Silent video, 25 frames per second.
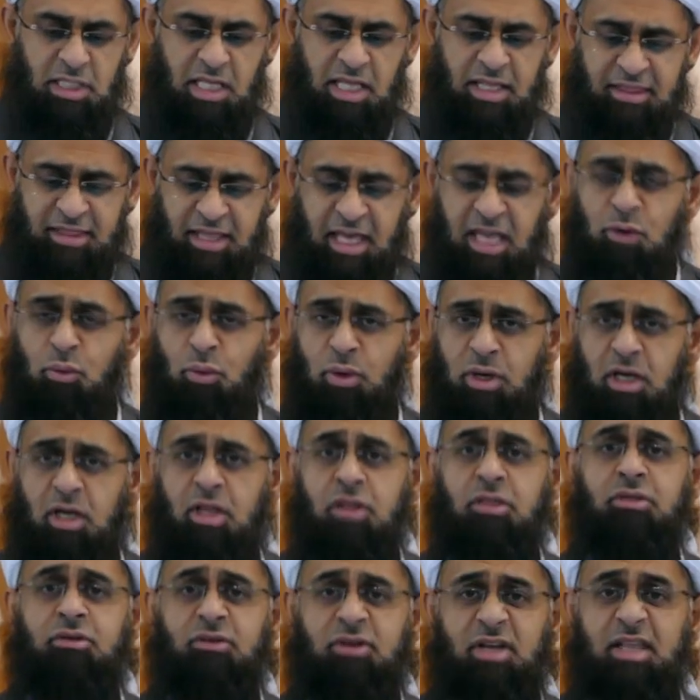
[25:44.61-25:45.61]
They were
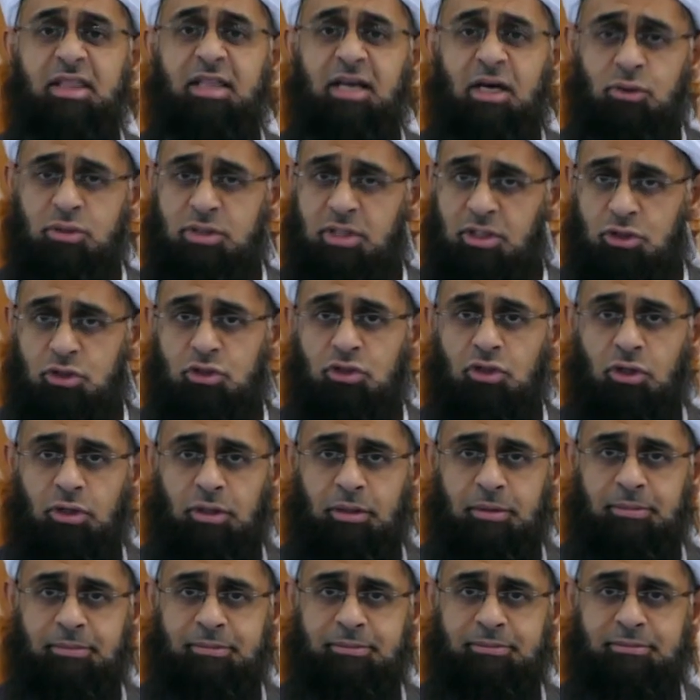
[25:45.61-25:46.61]
3,000 strong.
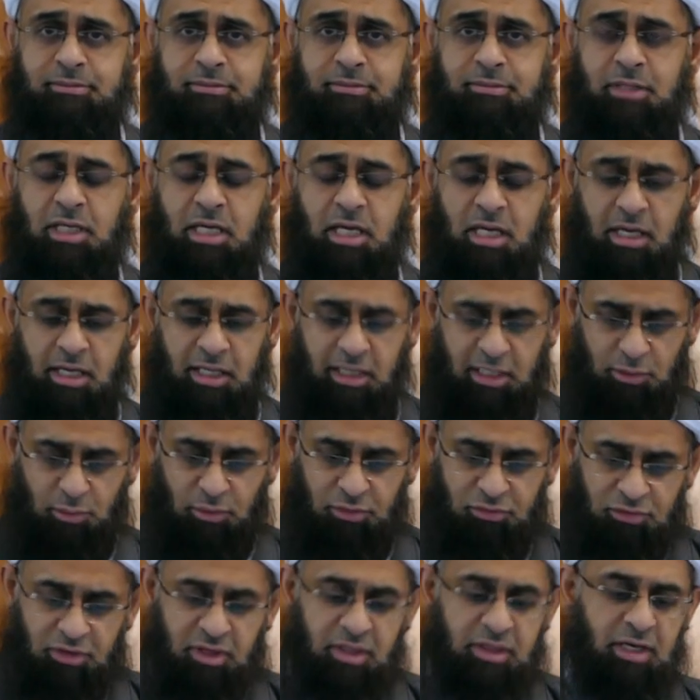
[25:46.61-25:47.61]
They were
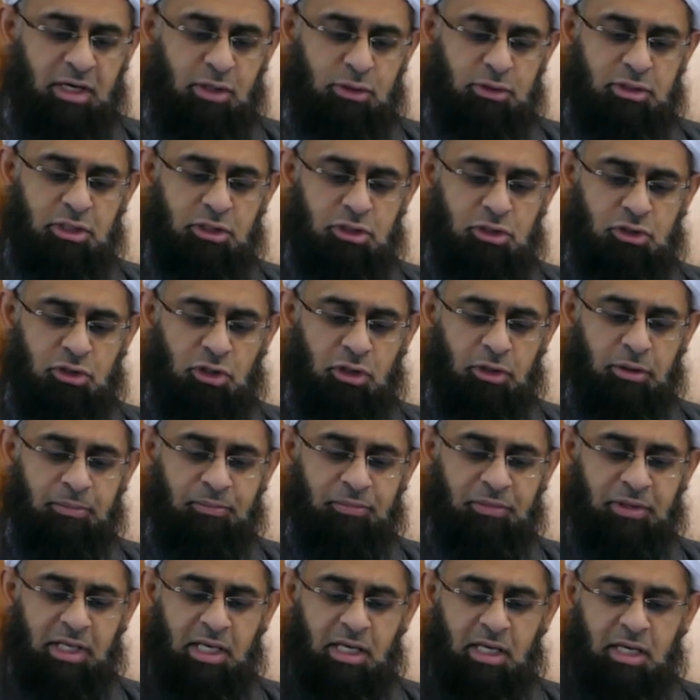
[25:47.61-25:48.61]
3,000 strong.
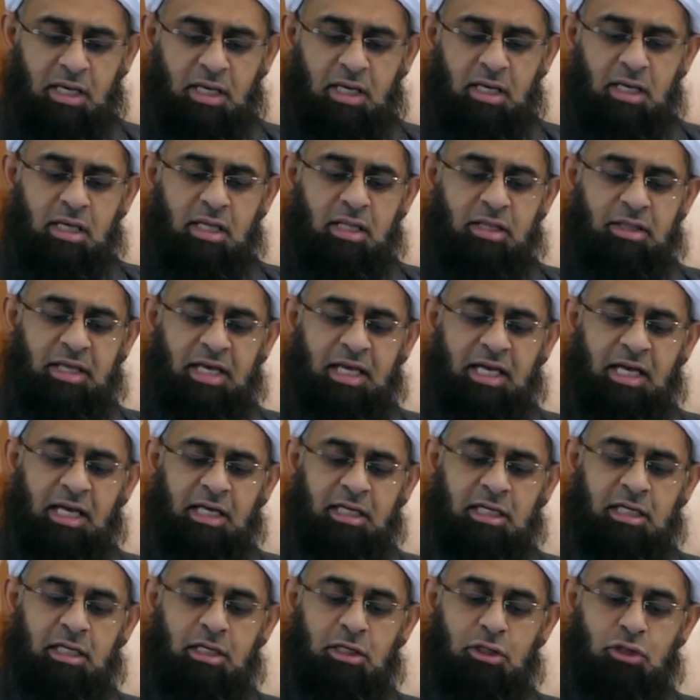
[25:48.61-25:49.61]
They
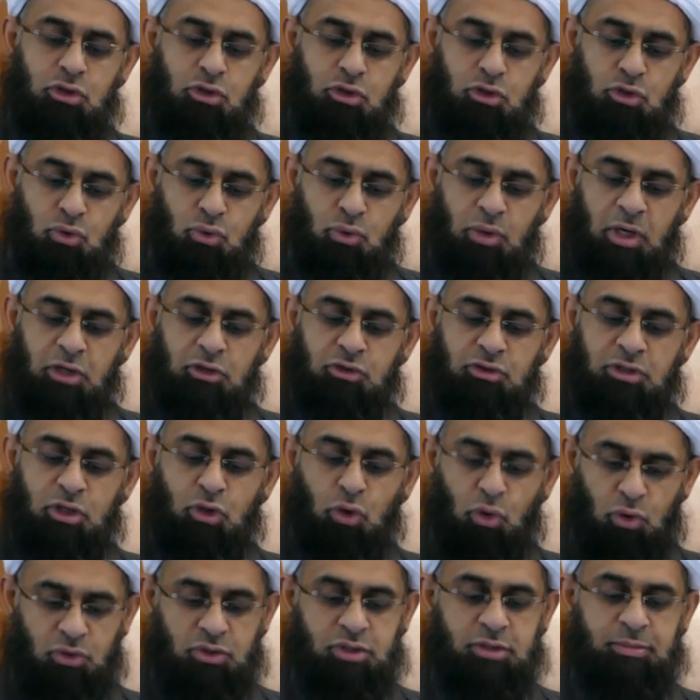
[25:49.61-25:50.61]
had 200
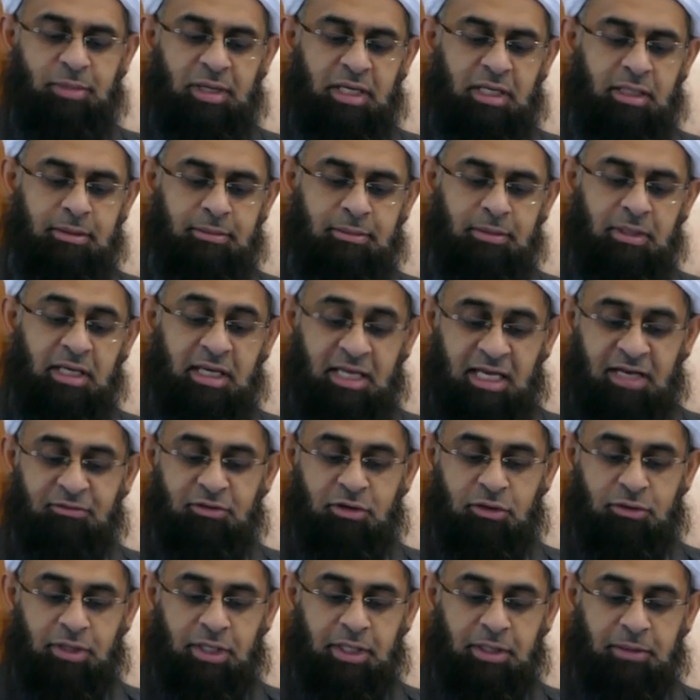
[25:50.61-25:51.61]
horsemen,
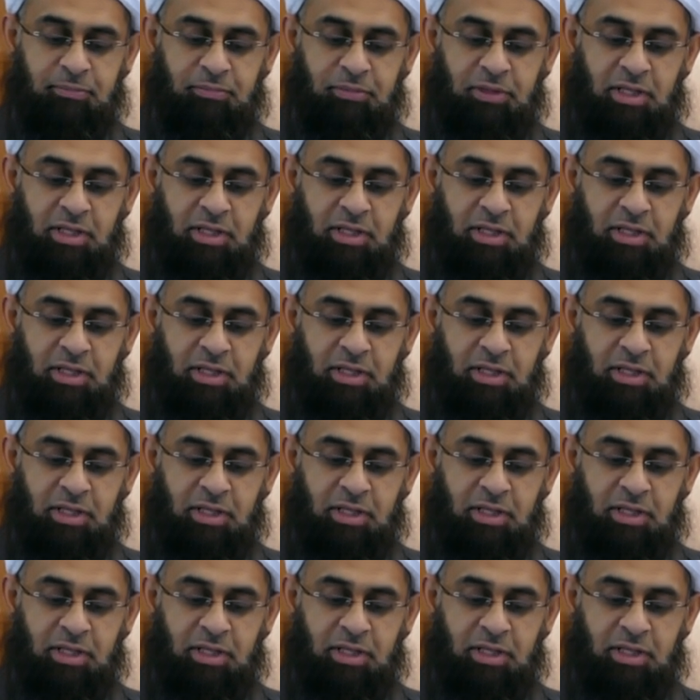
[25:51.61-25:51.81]
cavalry.